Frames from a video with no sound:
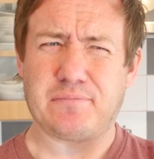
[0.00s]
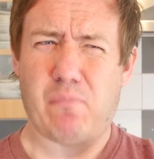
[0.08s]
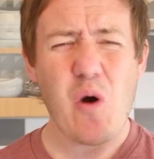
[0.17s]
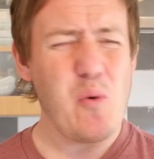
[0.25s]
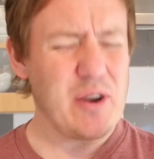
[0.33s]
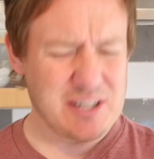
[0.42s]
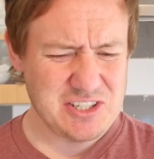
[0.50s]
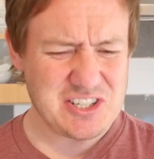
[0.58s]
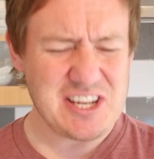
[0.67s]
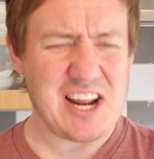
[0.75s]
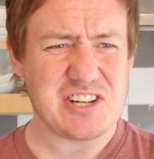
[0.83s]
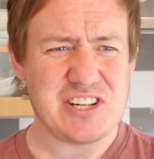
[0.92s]
Oh, I can
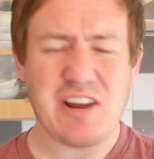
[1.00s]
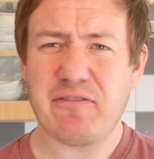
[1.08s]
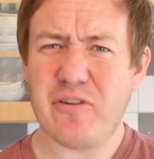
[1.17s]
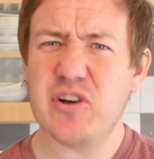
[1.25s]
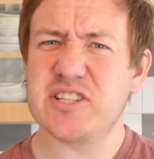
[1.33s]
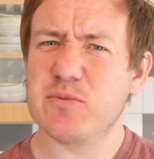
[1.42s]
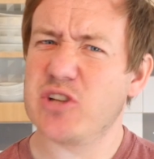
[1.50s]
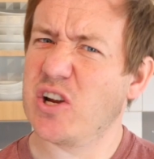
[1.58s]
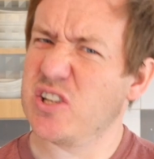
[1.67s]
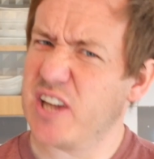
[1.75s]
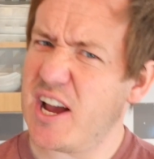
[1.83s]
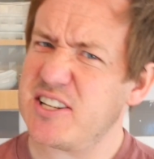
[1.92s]
see actually. At first it was
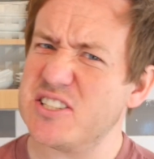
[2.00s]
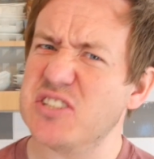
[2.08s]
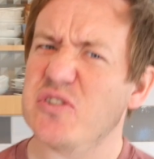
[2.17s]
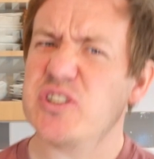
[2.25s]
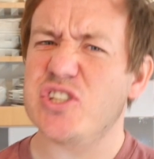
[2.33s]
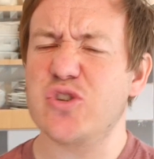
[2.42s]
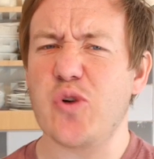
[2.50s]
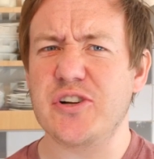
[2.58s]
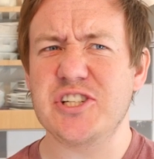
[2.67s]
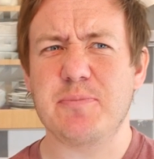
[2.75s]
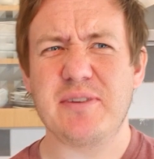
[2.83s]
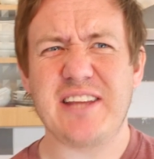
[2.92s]
like, yes, nice
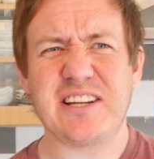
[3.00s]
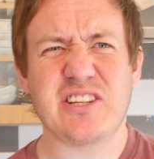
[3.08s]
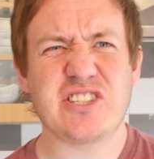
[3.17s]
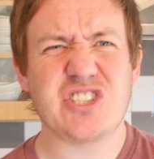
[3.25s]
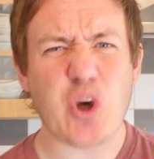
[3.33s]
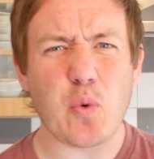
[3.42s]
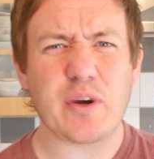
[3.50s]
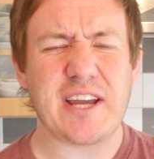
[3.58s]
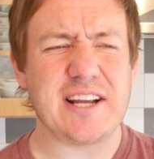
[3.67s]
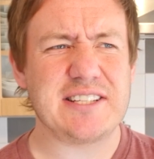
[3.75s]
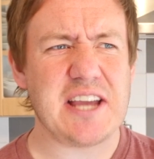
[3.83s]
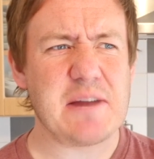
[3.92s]
crunch, but then the salt
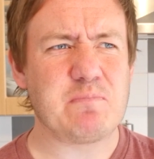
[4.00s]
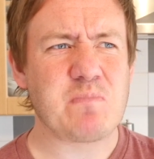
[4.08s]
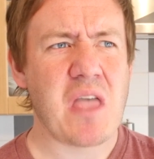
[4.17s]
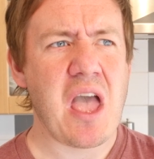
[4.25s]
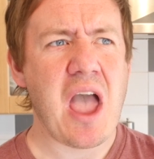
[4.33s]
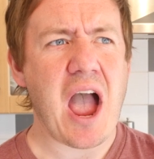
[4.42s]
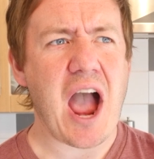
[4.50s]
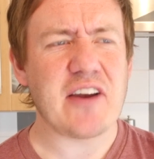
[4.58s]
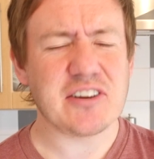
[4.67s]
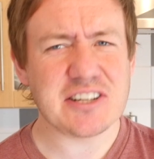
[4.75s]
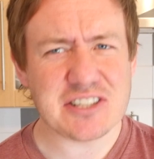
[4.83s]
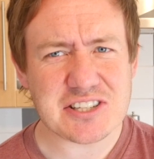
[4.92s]
kicked in and
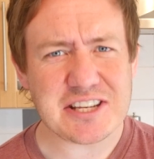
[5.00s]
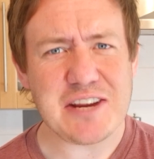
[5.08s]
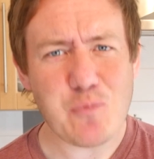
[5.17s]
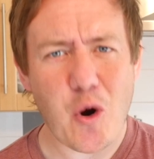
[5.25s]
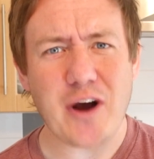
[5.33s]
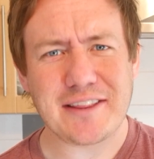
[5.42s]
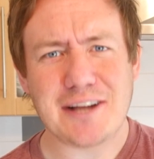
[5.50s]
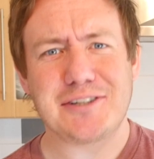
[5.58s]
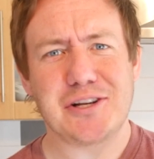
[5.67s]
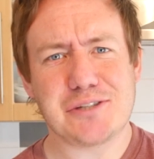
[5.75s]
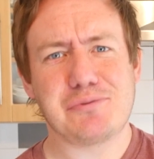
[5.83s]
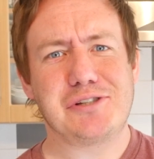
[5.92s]
I can see why that
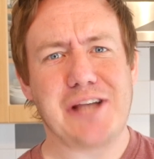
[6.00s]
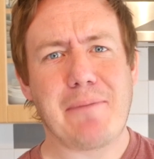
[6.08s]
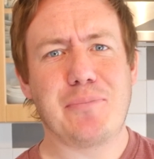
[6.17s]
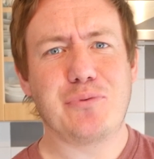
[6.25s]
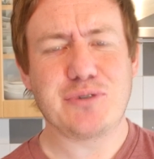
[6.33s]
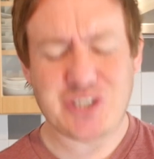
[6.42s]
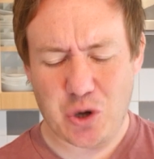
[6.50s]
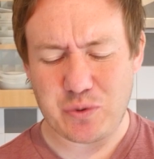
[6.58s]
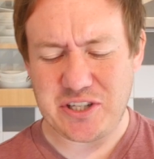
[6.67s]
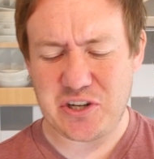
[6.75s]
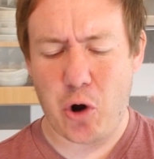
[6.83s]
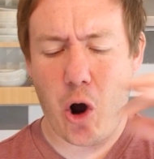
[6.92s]
does resemble
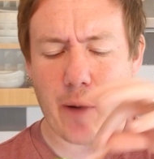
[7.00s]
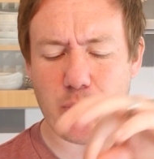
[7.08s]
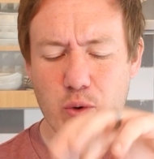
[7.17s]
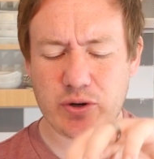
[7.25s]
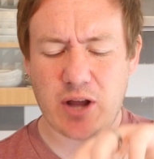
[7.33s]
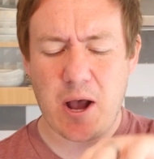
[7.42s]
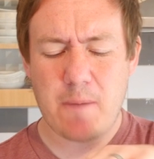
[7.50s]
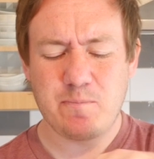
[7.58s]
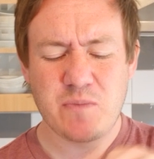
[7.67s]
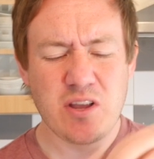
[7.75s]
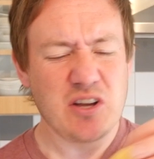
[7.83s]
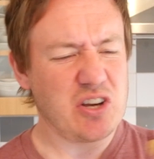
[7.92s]
salty cardboard.
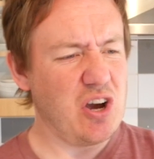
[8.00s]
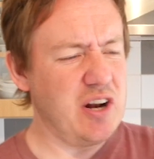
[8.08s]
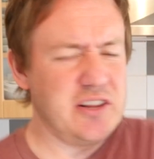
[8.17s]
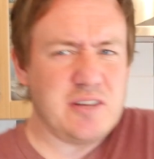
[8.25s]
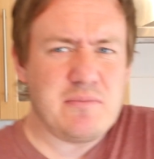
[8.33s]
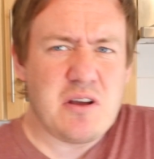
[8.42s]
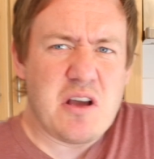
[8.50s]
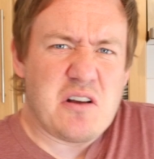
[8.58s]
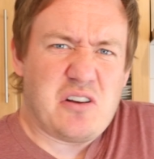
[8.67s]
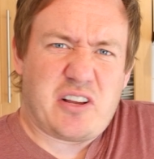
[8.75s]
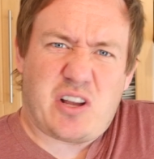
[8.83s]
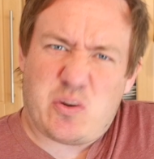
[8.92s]
Um, curling them
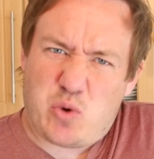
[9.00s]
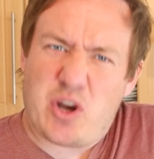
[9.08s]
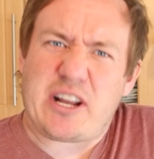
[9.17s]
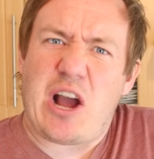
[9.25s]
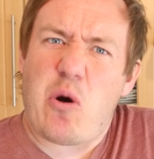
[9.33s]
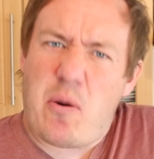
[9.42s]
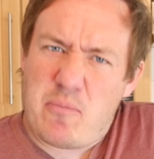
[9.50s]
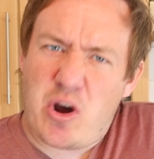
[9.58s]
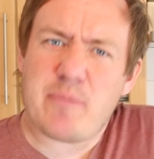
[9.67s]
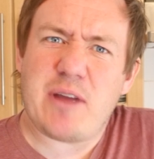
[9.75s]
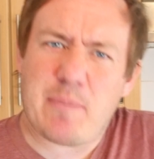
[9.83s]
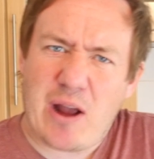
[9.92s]
like a workout
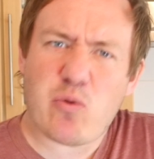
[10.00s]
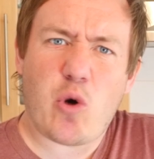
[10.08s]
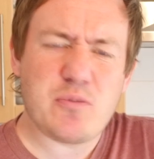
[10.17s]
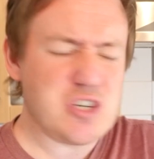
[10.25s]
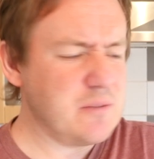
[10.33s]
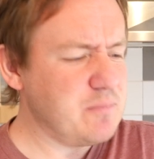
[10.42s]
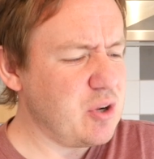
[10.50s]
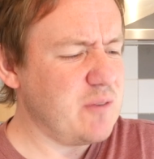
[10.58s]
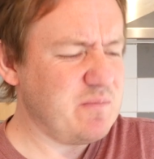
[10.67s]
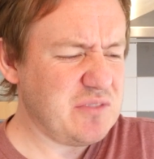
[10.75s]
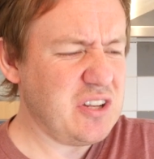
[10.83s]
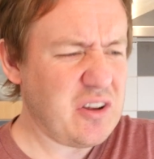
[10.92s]
might be a better option,
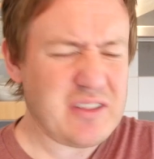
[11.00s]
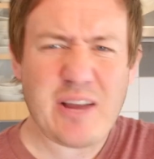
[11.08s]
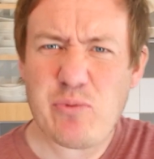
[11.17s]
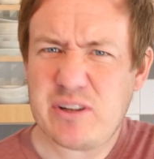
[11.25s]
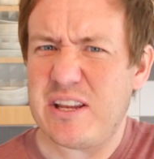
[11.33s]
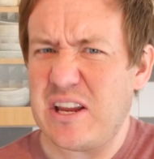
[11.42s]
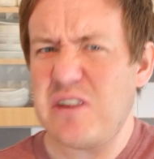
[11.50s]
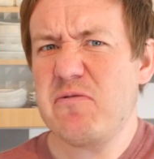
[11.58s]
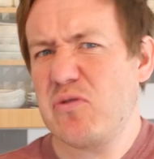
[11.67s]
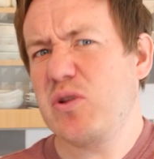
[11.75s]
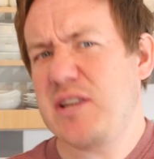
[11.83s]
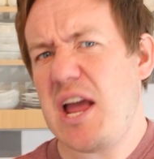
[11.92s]
but you know, they would get you
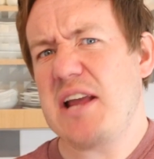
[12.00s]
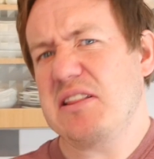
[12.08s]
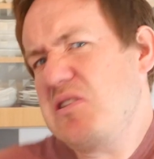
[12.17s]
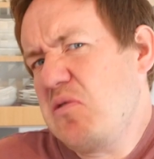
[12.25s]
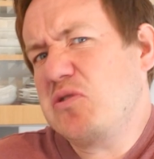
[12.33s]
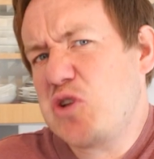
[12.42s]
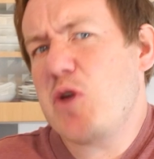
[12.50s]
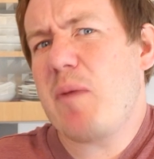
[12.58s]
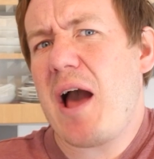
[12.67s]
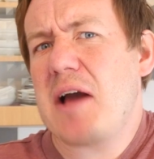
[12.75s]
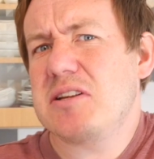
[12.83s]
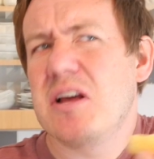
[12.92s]
through the day. They're not too
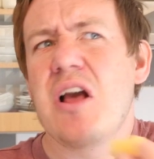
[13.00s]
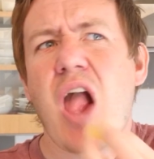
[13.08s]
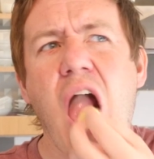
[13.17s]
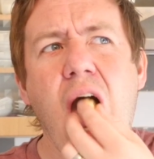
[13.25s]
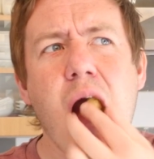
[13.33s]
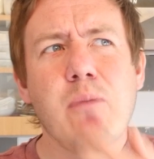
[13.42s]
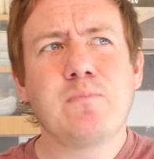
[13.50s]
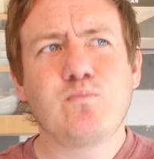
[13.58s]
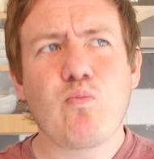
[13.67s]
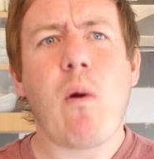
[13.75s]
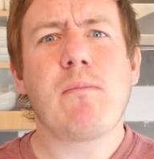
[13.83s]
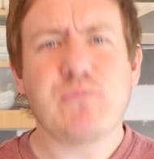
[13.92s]
bad.
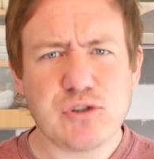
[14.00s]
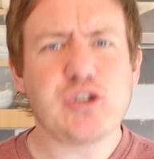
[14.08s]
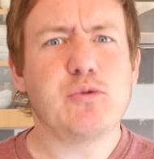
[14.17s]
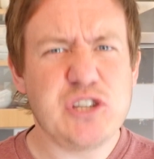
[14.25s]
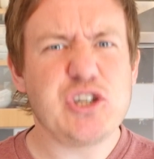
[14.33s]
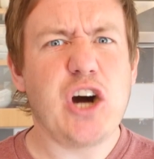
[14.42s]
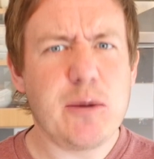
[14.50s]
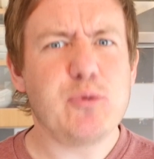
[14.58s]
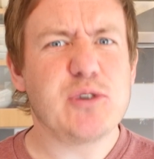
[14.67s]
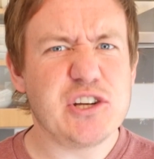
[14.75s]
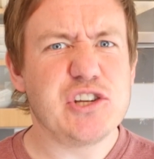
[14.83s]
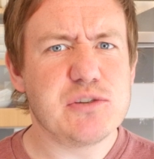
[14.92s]
Salty
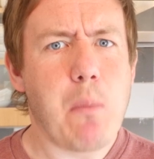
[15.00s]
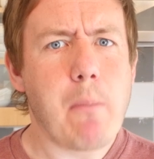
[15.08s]
cardboard it is.